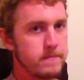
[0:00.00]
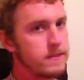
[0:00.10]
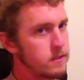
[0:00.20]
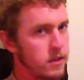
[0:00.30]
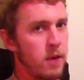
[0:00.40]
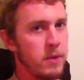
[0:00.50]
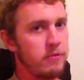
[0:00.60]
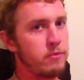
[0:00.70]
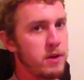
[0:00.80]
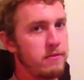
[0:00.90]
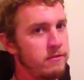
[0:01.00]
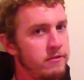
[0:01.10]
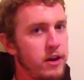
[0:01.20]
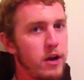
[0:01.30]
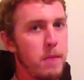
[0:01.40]
This is coming from a
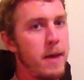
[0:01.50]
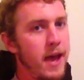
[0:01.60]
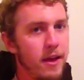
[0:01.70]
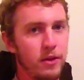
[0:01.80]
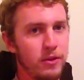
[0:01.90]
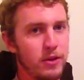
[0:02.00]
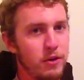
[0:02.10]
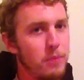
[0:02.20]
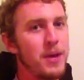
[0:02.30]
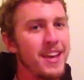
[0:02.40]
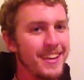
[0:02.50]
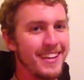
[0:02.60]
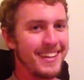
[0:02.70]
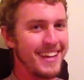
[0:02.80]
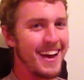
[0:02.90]
very pale
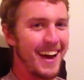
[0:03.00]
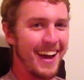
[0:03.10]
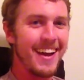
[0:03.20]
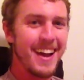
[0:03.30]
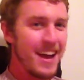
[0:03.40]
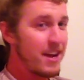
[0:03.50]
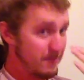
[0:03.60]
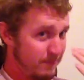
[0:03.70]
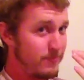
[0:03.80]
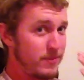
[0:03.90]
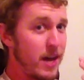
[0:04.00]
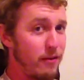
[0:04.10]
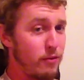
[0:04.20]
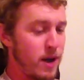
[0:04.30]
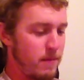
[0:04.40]
European guy.
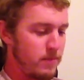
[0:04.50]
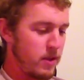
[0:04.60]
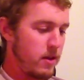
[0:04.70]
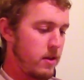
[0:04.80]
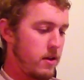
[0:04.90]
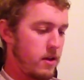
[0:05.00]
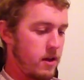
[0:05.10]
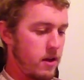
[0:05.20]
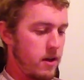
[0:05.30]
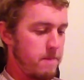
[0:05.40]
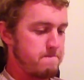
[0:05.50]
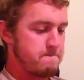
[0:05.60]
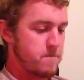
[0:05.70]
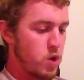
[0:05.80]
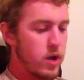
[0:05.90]
Cover them up.
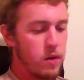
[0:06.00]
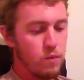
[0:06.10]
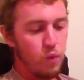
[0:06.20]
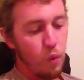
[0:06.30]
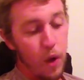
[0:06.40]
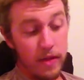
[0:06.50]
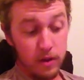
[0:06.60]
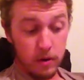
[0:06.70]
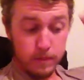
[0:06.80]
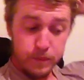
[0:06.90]
Okay, weather.